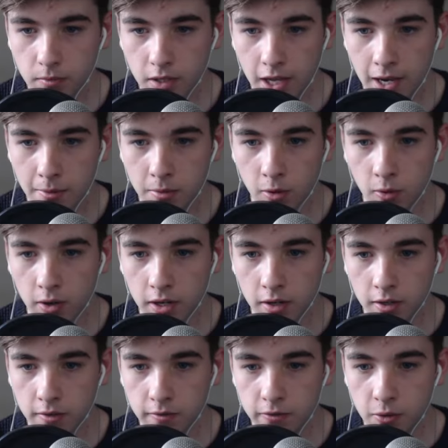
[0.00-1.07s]
I'm not really
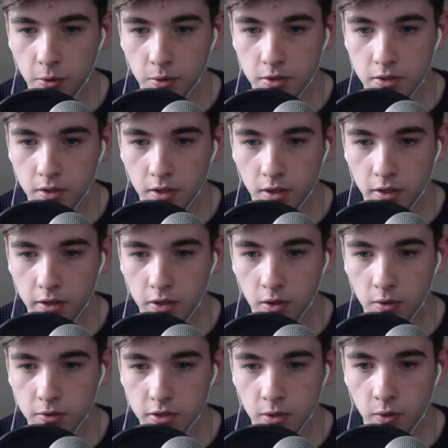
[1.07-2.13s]
looking forward to the
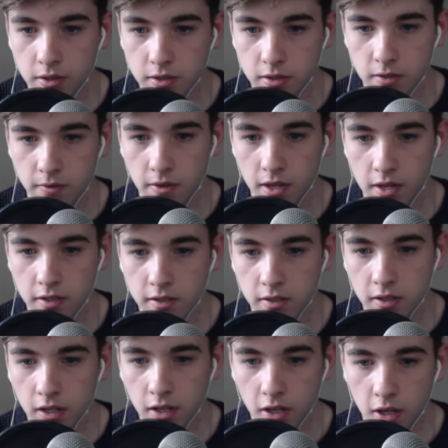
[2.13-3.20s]
consequences of this,
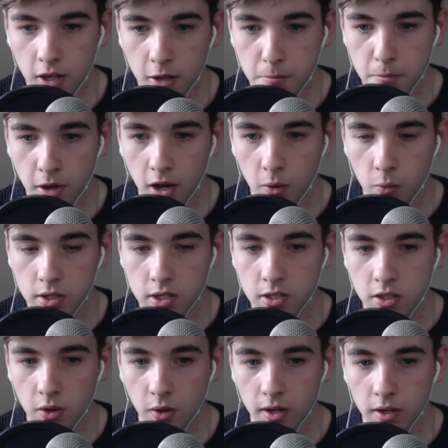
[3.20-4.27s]
but we're going to
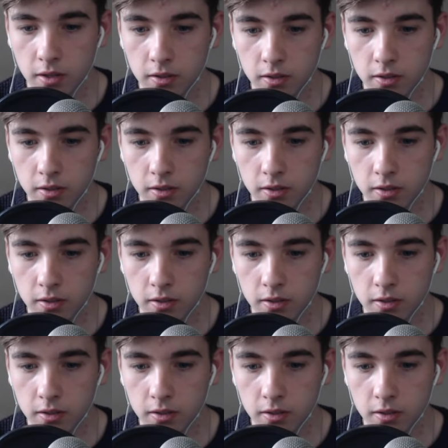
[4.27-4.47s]
do it.